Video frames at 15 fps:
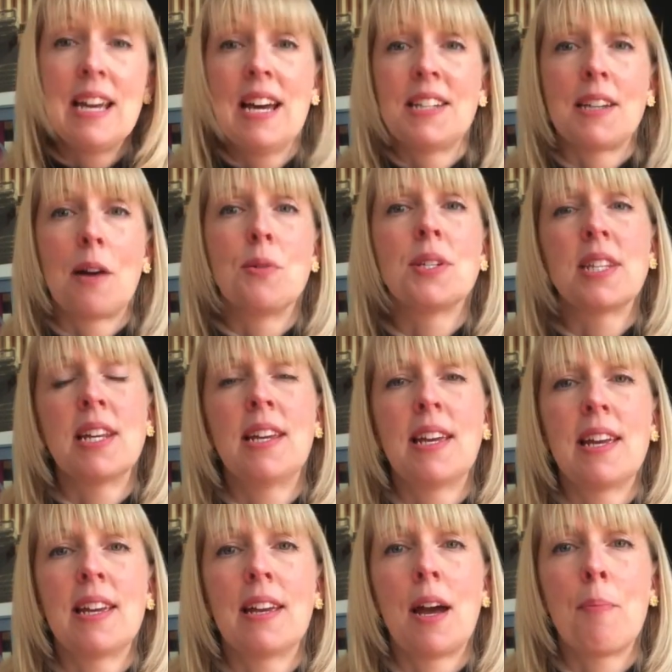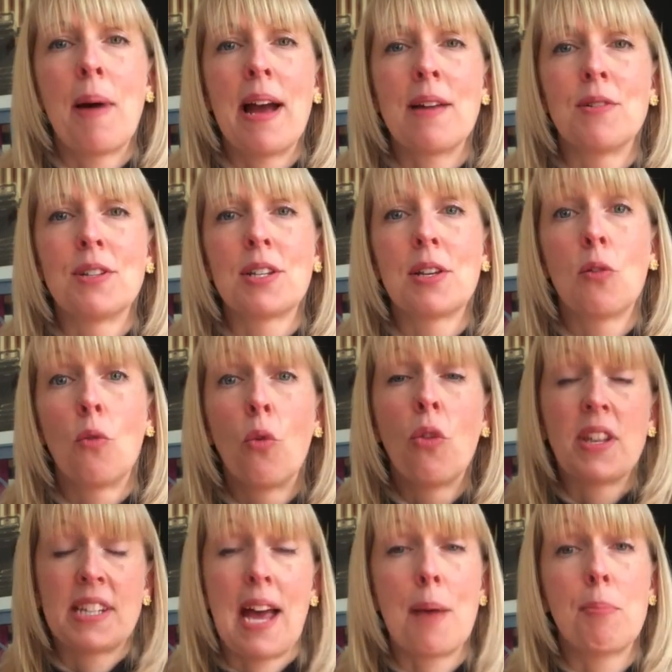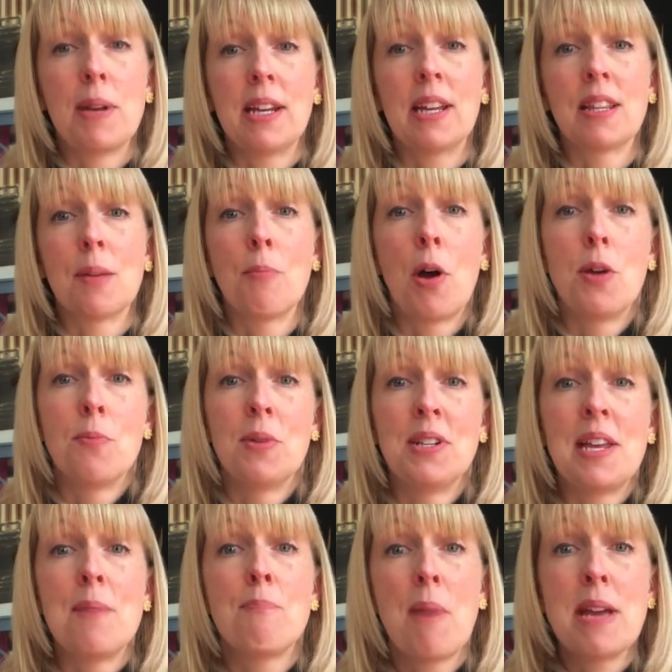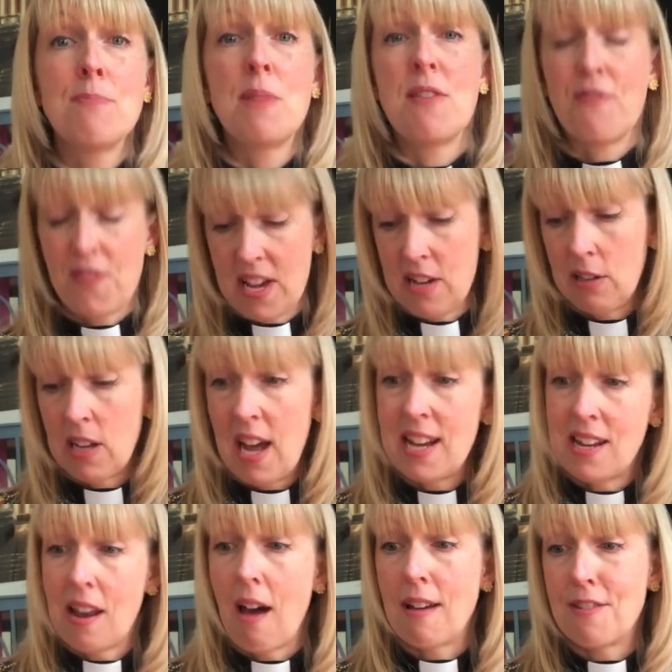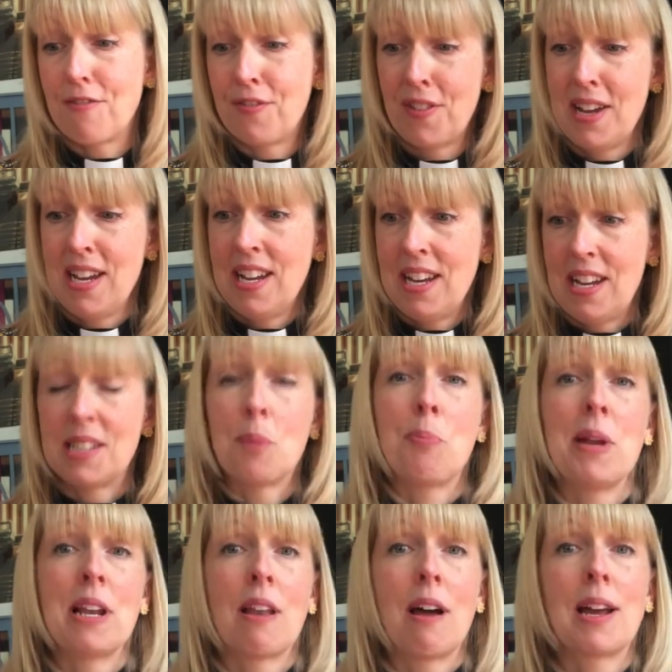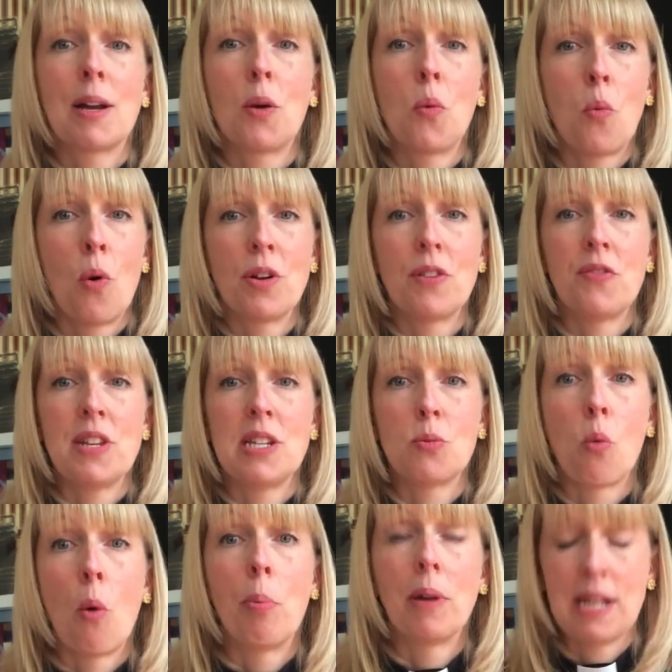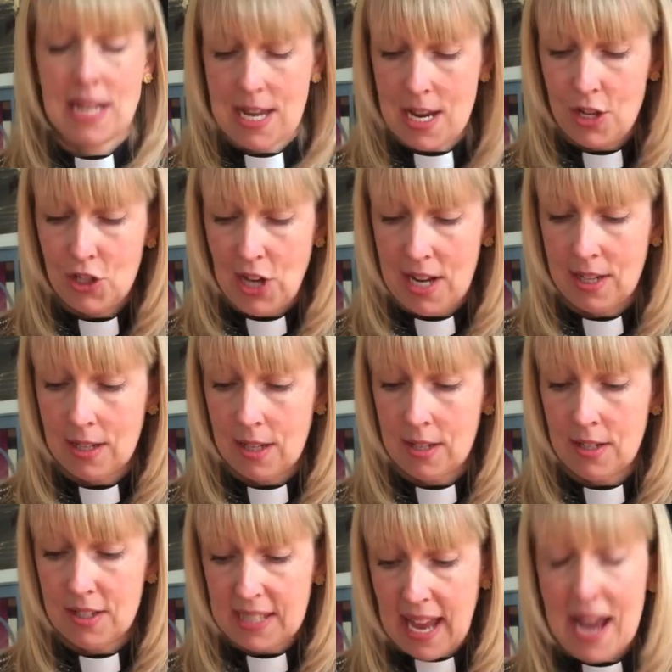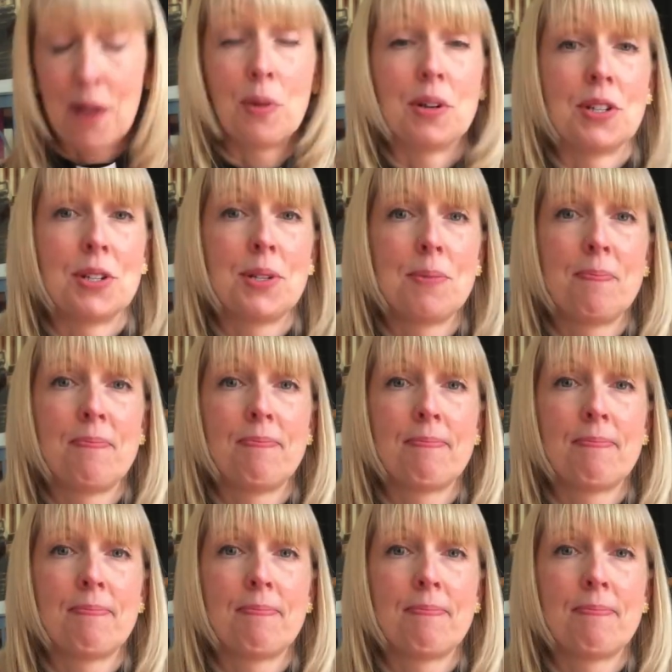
As I was thinking about all that's happening at the moment, it made me feel like life is a bit like one of these wobbly Jenga towers.